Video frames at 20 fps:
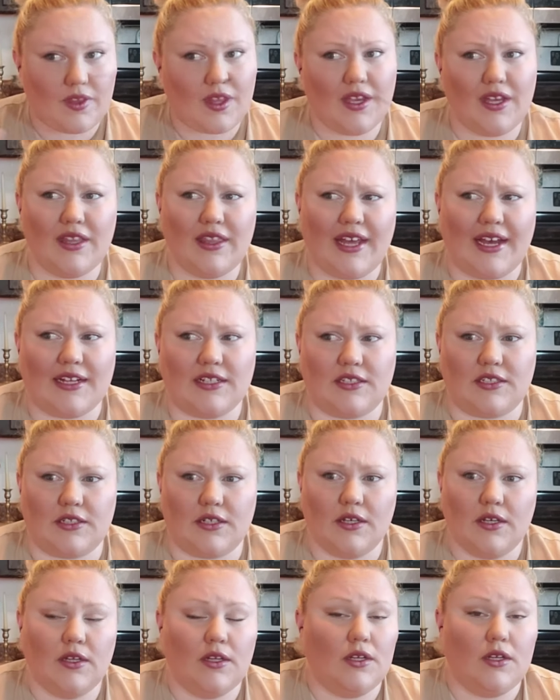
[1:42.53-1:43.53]
and
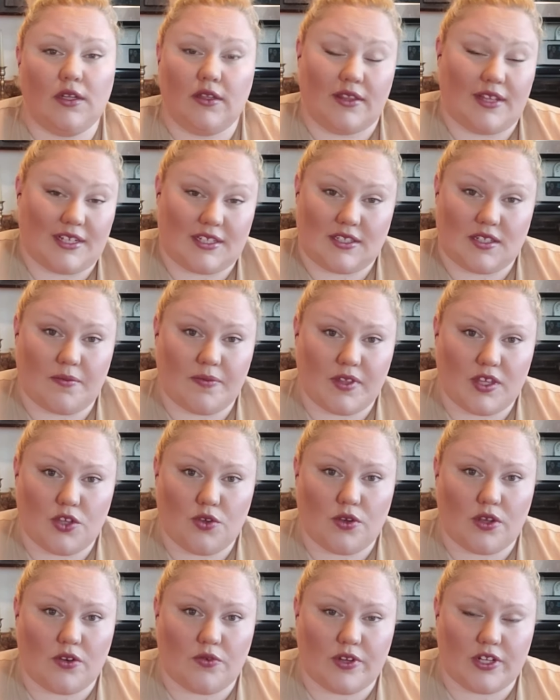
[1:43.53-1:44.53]
that's something you
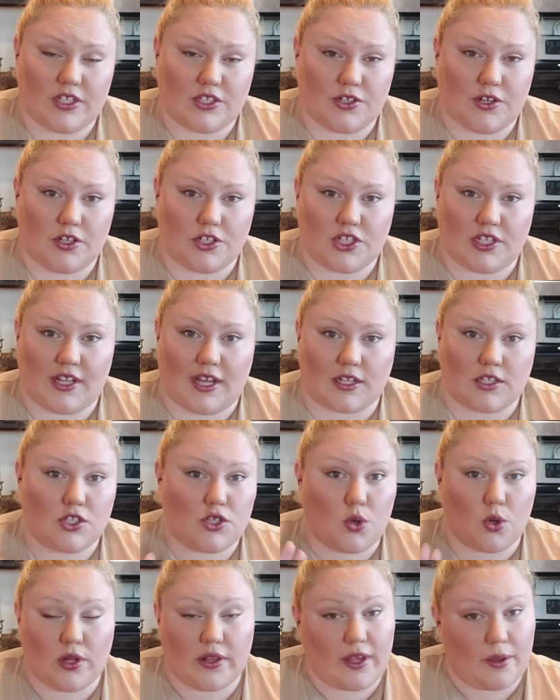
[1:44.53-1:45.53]
can research, and that's
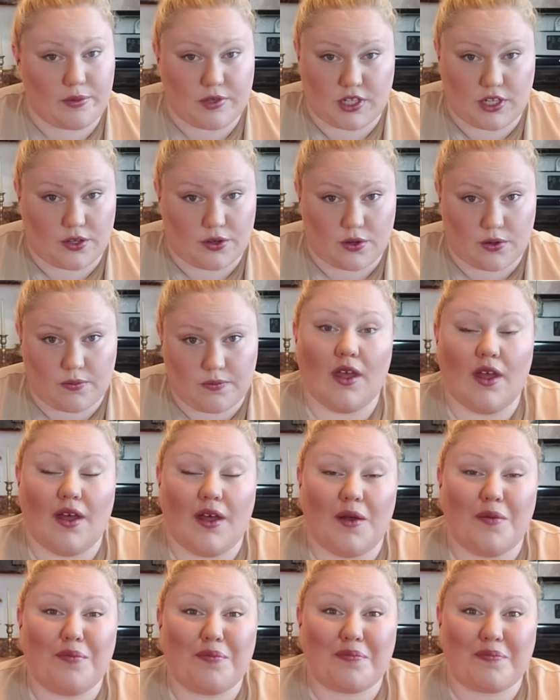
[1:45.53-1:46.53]
totally up to you.
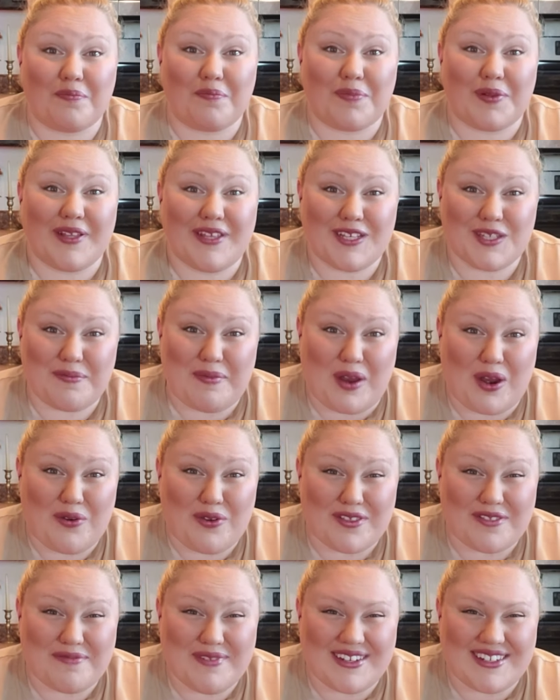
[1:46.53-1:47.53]
Please bear
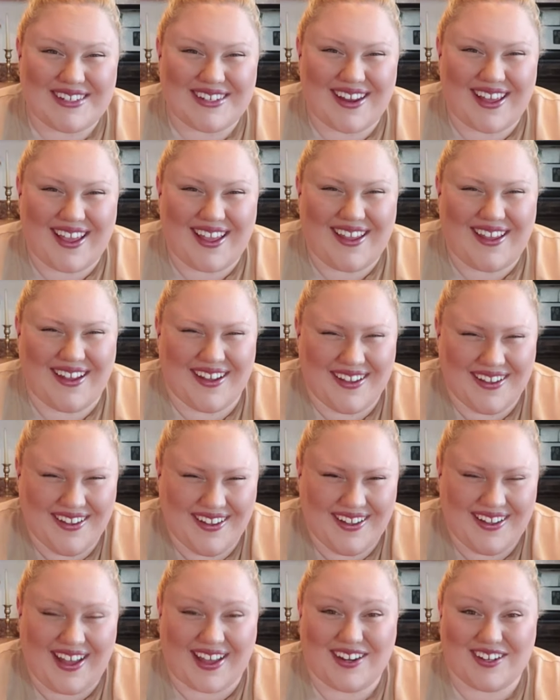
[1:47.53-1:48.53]
with me today.
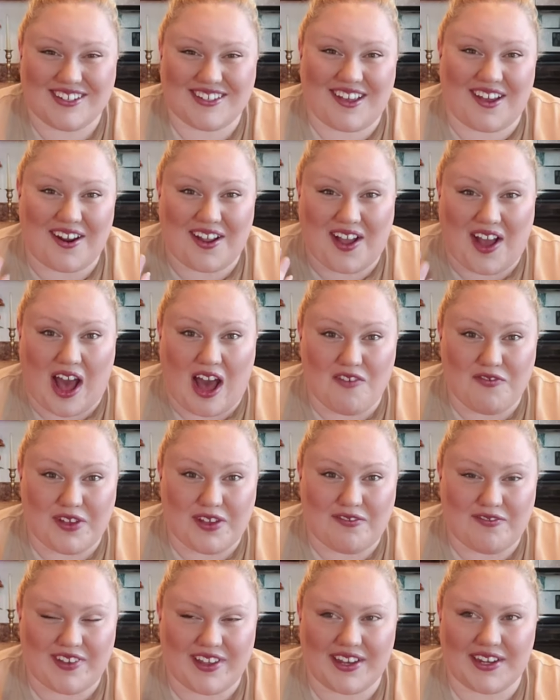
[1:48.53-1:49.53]
I just had a
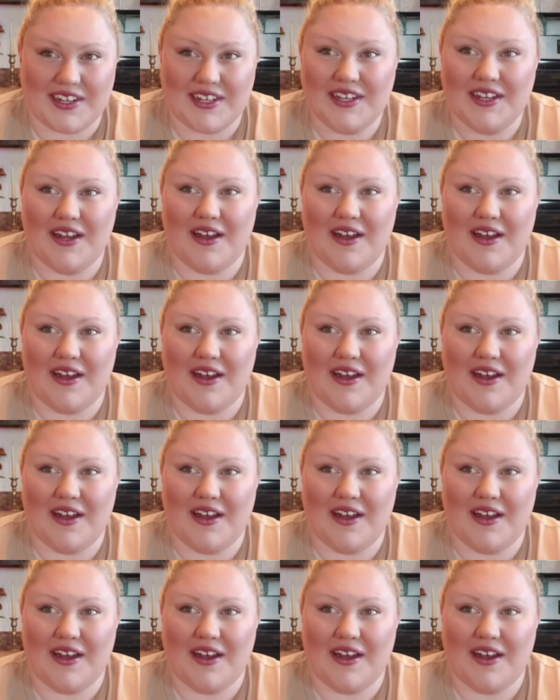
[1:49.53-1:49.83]
coughing fit.